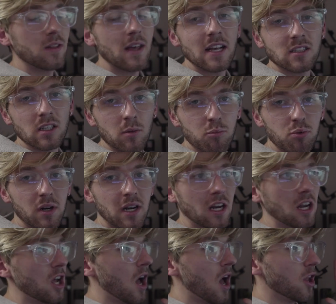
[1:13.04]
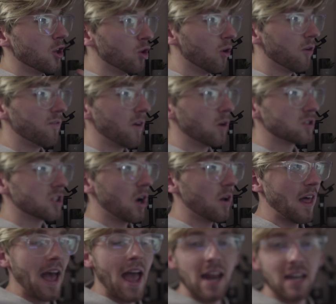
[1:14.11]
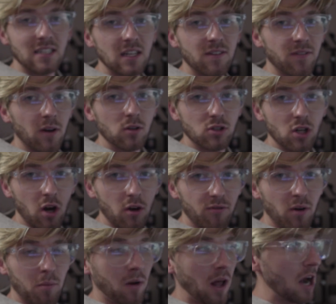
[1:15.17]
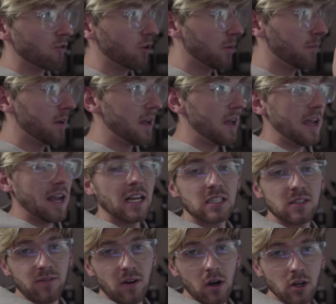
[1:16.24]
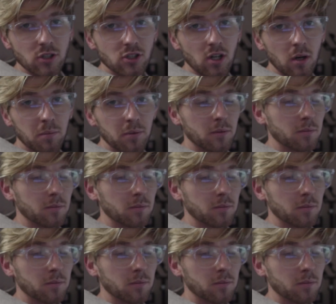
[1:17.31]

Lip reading: is that it's gonna bring your photo, that edited photo from Lightroom into Photoshop.